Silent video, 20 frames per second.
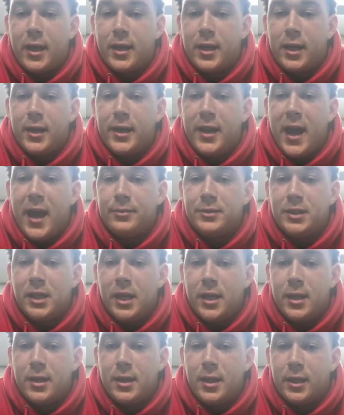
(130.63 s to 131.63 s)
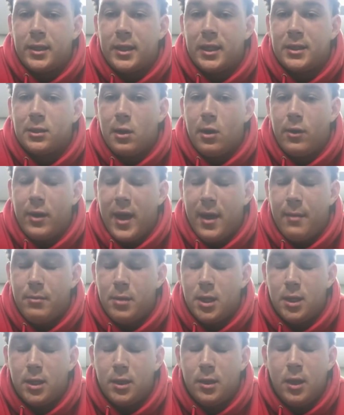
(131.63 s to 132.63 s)
I can adapt to anything that's thrown at
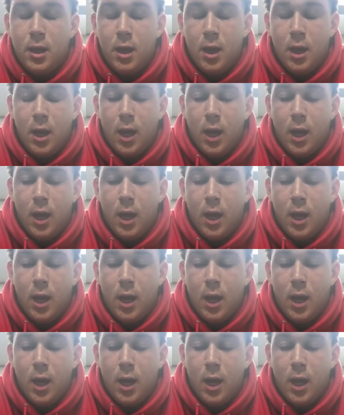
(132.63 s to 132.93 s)
me, and